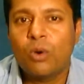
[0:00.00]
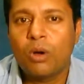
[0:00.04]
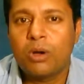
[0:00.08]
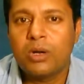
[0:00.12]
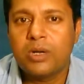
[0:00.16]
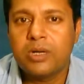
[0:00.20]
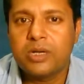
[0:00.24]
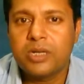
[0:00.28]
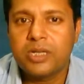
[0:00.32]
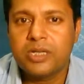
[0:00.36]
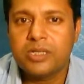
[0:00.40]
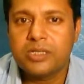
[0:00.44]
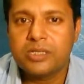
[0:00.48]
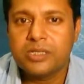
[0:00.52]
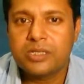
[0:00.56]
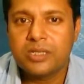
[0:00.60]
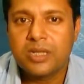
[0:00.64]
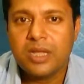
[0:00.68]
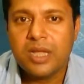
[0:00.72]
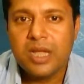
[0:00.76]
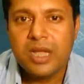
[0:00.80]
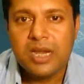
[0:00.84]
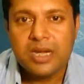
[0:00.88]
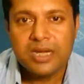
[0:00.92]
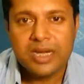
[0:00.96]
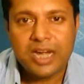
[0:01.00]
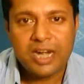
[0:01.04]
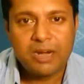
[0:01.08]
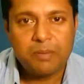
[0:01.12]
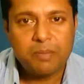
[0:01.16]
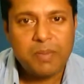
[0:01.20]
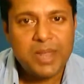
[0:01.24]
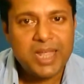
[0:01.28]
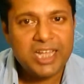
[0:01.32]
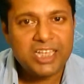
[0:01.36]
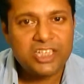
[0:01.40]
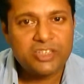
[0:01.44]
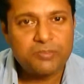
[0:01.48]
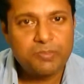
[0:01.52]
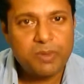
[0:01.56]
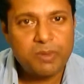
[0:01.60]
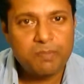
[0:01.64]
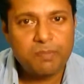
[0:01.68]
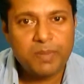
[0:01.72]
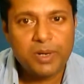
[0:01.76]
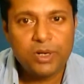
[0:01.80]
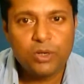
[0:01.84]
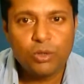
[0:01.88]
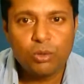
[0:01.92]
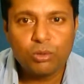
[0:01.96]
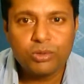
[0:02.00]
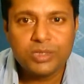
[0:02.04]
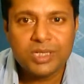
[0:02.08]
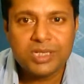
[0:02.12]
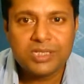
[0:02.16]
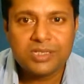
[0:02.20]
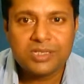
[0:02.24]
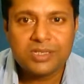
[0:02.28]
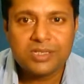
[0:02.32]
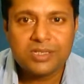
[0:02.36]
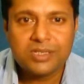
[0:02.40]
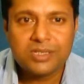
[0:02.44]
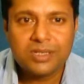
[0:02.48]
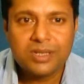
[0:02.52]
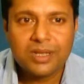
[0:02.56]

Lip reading: qualities that makes people do this